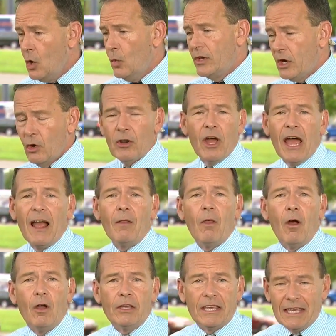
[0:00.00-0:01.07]
We don't know how
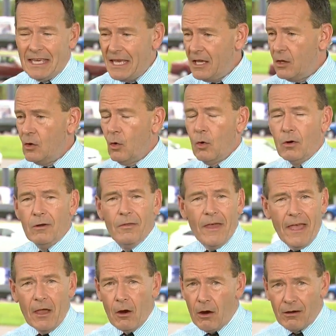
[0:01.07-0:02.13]
long he or
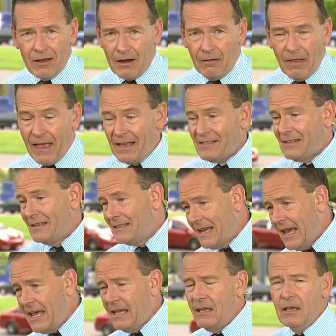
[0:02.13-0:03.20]
they are going to last a
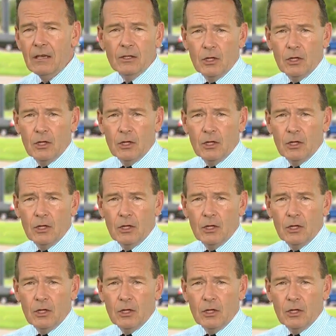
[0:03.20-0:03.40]
day,